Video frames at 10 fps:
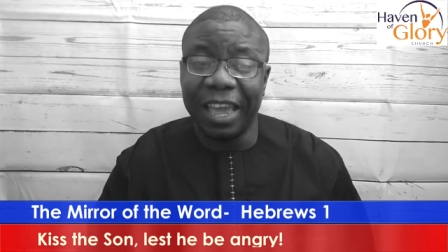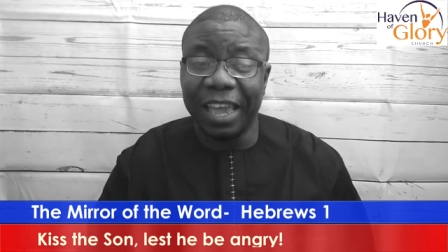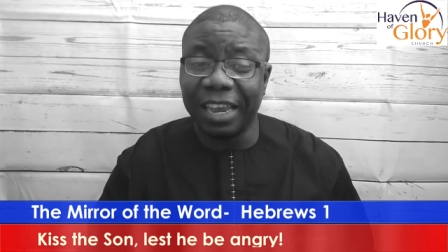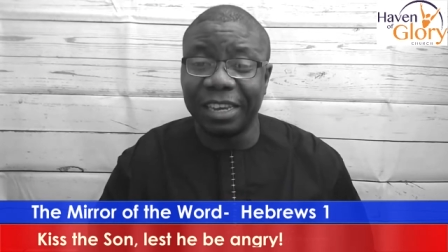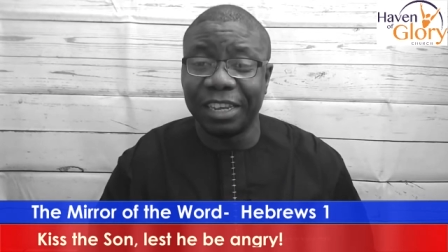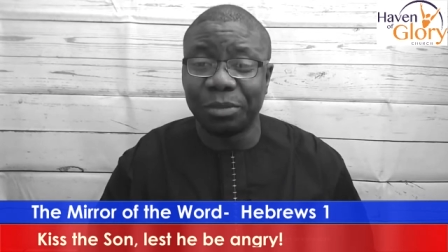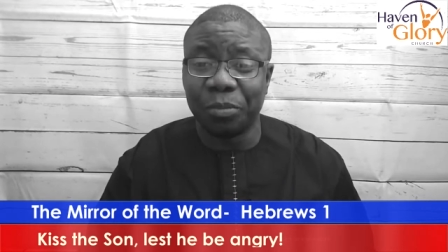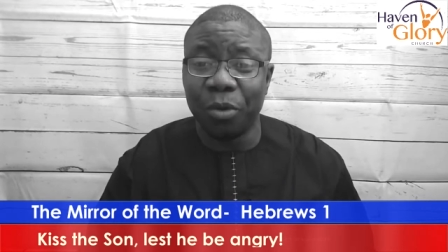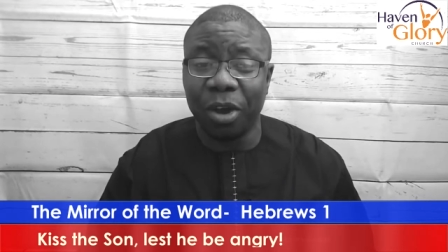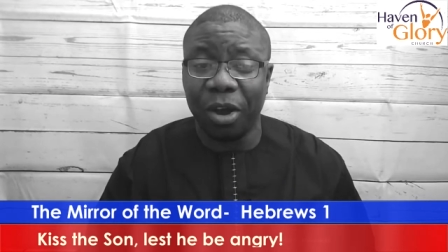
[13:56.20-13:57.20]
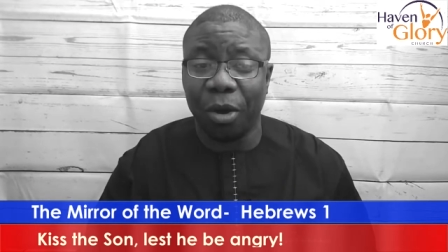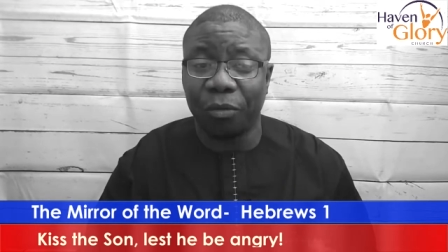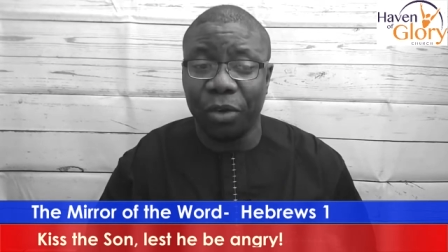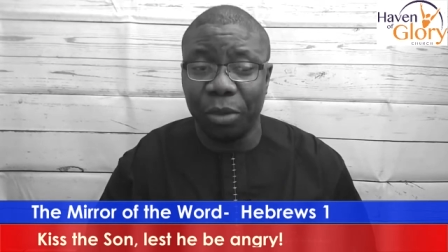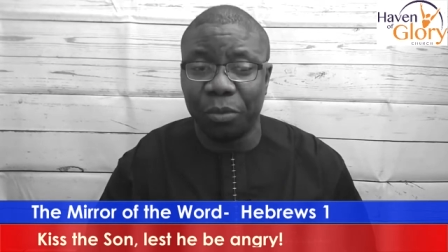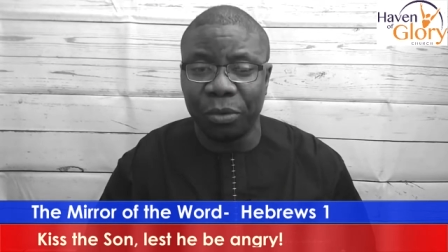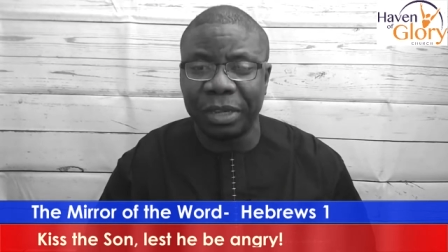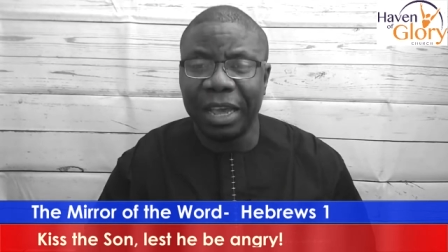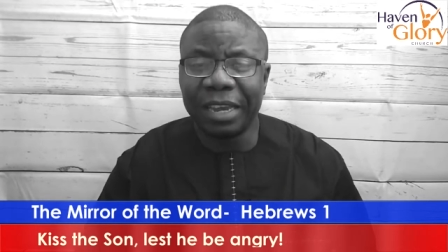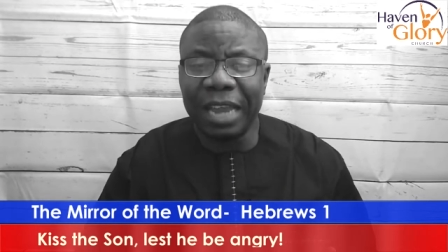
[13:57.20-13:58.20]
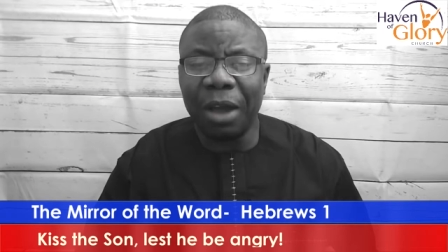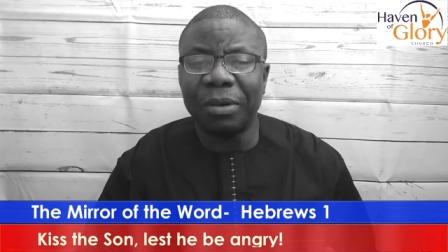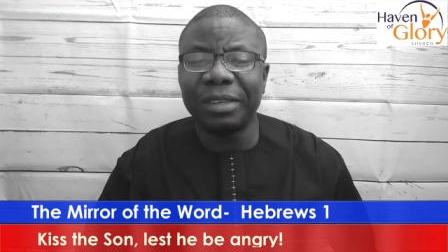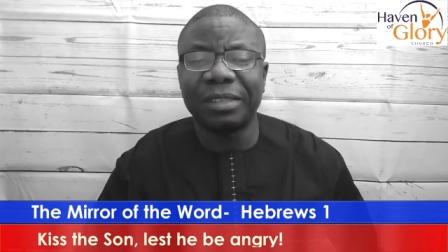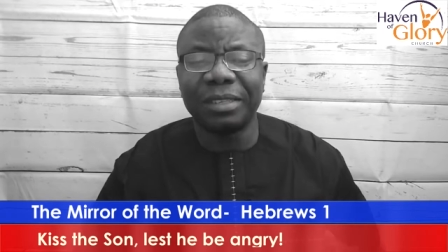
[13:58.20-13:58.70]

in this book of Hebrews. Now,